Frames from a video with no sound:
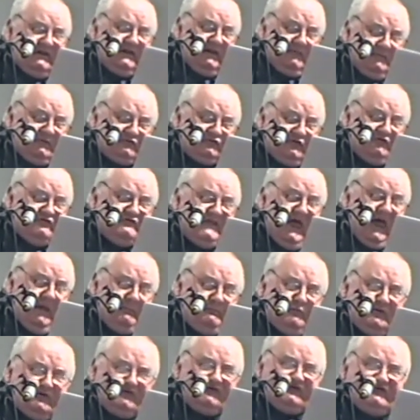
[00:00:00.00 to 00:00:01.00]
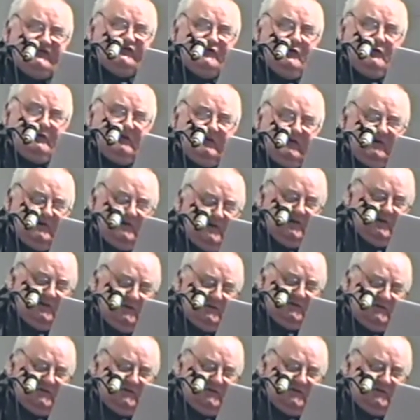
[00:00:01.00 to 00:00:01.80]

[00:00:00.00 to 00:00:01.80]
unable to nap or snore.